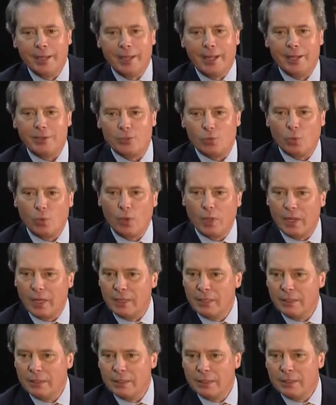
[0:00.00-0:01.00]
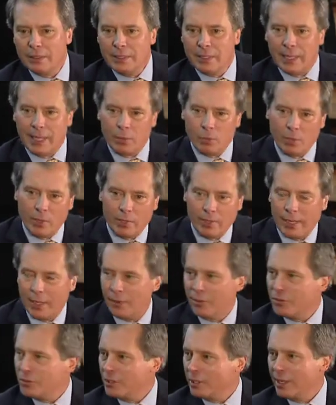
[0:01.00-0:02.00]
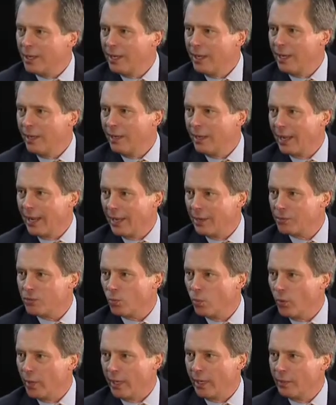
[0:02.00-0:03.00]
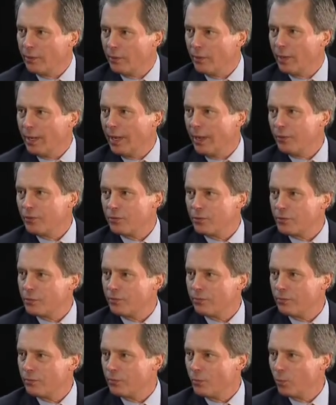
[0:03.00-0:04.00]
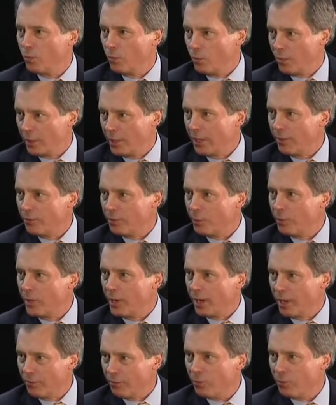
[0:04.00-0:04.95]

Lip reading: That's why I went down to Seguin last week to announce with Governor Perry